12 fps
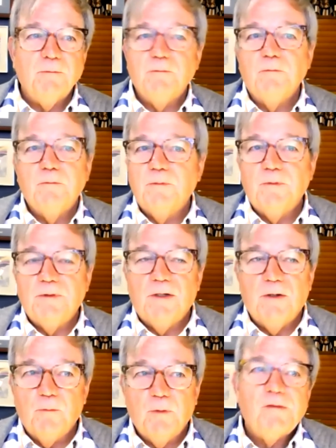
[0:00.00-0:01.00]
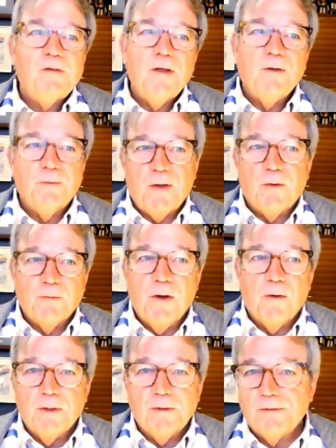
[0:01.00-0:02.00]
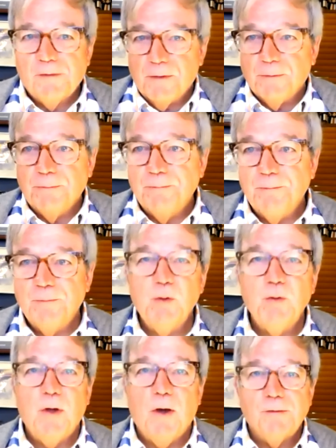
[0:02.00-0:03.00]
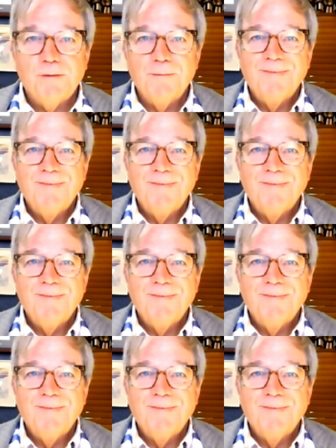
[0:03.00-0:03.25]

and, you know, we still don't know it, so who knows?